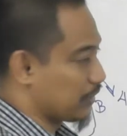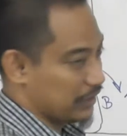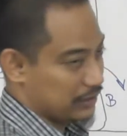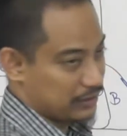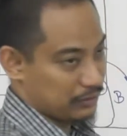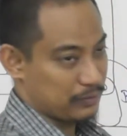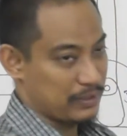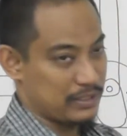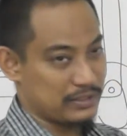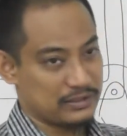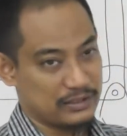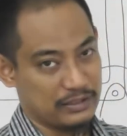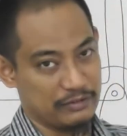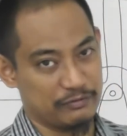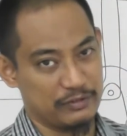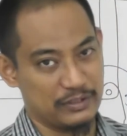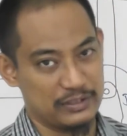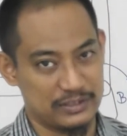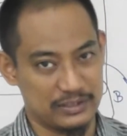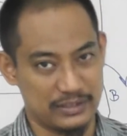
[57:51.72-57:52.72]
Otherwise, if
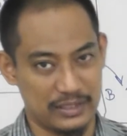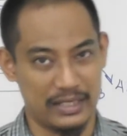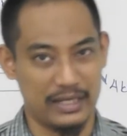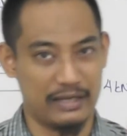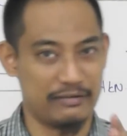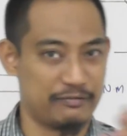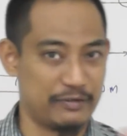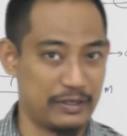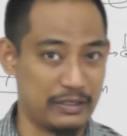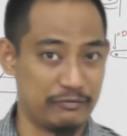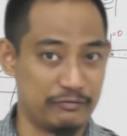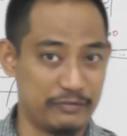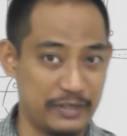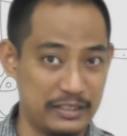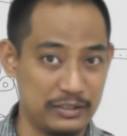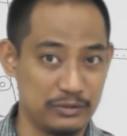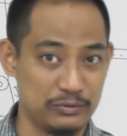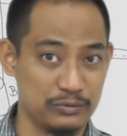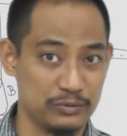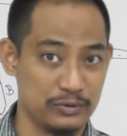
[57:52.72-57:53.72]
it's have a
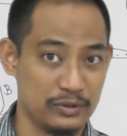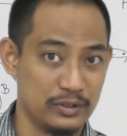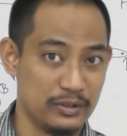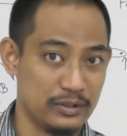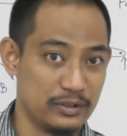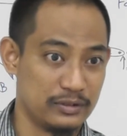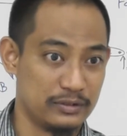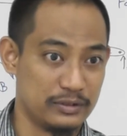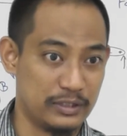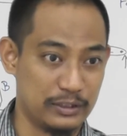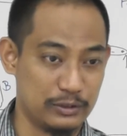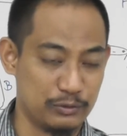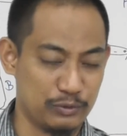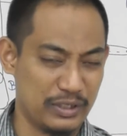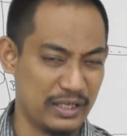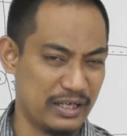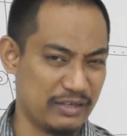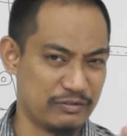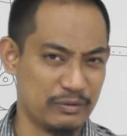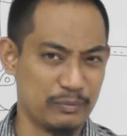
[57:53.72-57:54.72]
value, then you
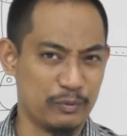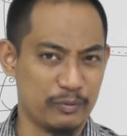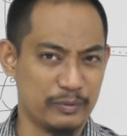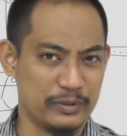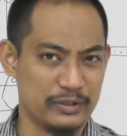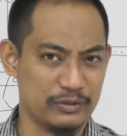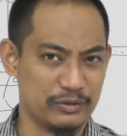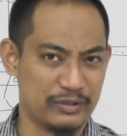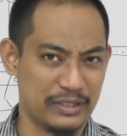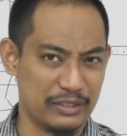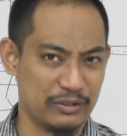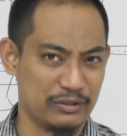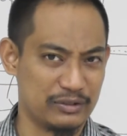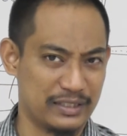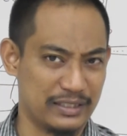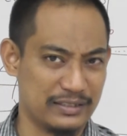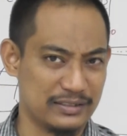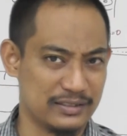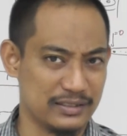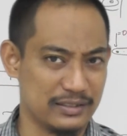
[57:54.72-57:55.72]
will have a moment. You cannot
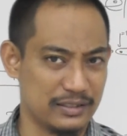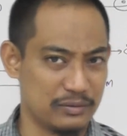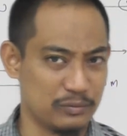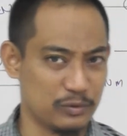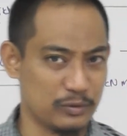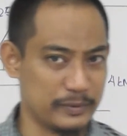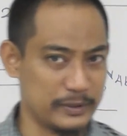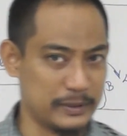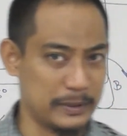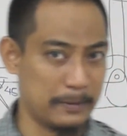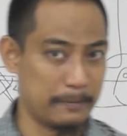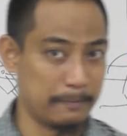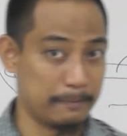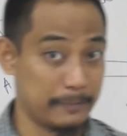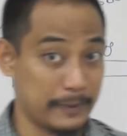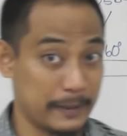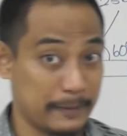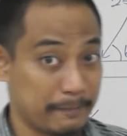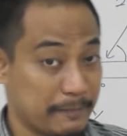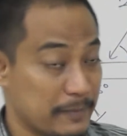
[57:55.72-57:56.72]
cancel that moment,
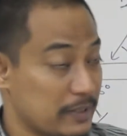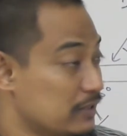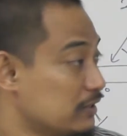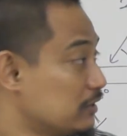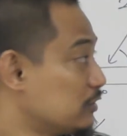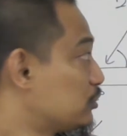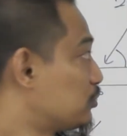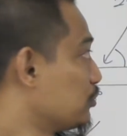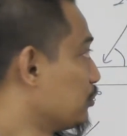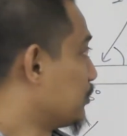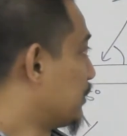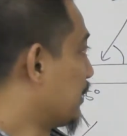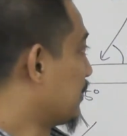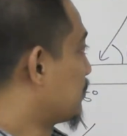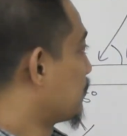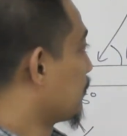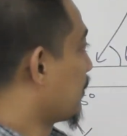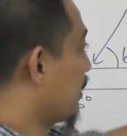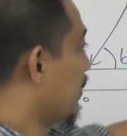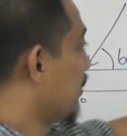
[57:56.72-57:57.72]
right? So
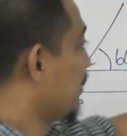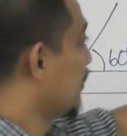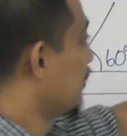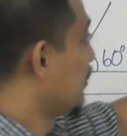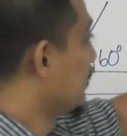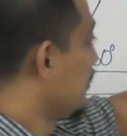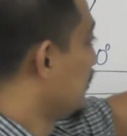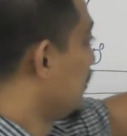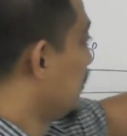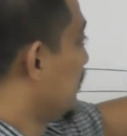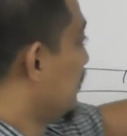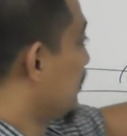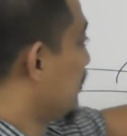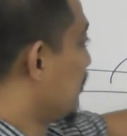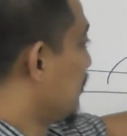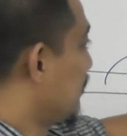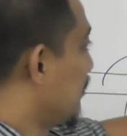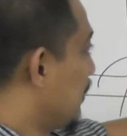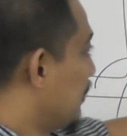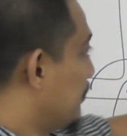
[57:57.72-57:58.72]
that's why
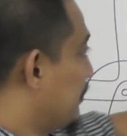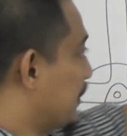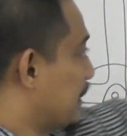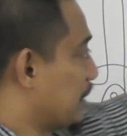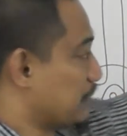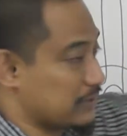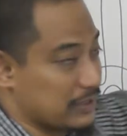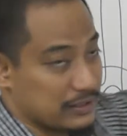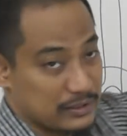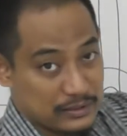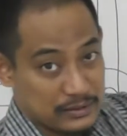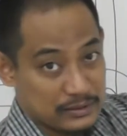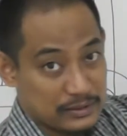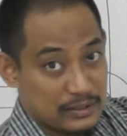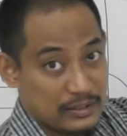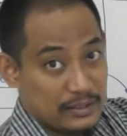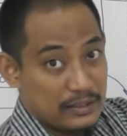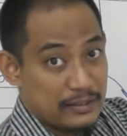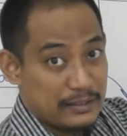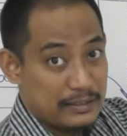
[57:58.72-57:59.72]
it becomes like this.
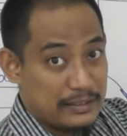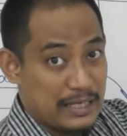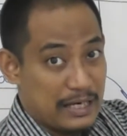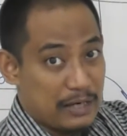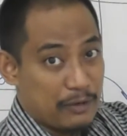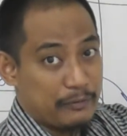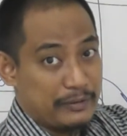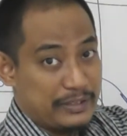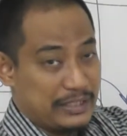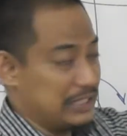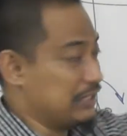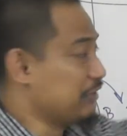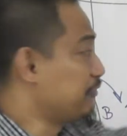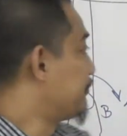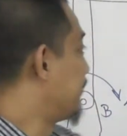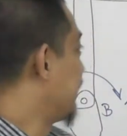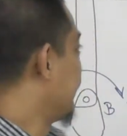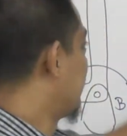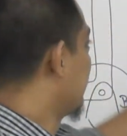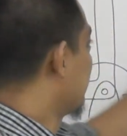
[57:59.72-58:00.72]
Now,
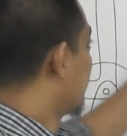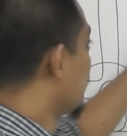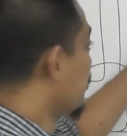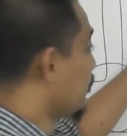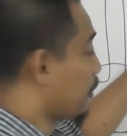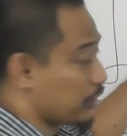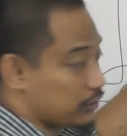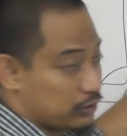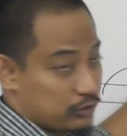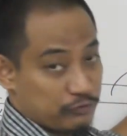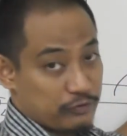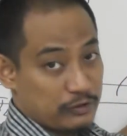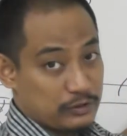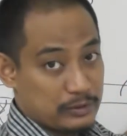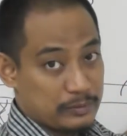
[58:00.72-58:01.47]
if this is not 2 force